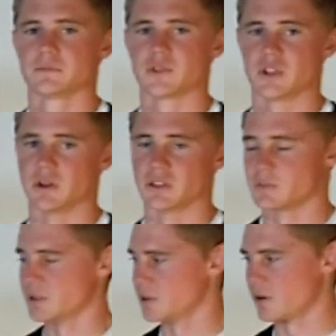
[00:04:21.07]
So it's
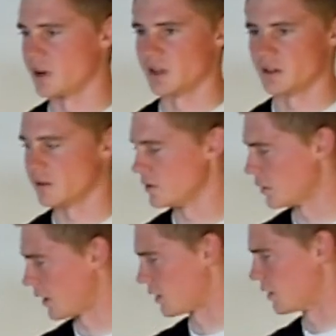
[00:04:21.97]
been great. I
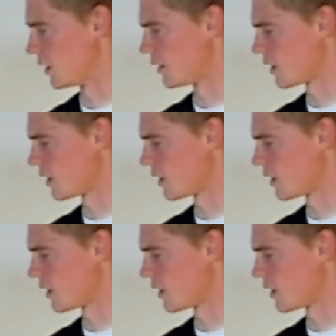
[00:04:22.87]
like it a lot.